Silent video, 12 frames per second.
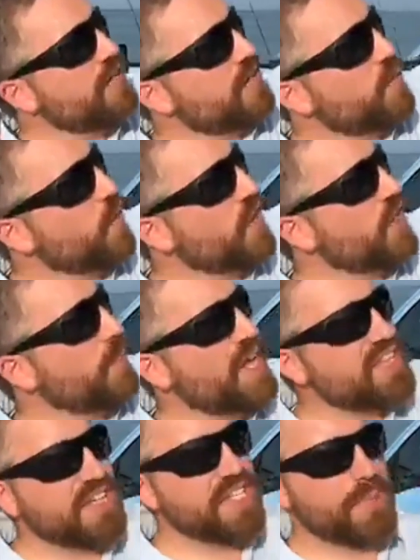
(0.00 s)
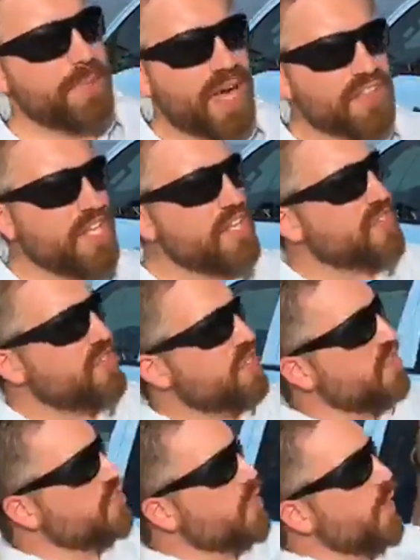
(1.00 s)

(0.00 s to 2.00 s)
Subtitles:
One of the best things about this, so it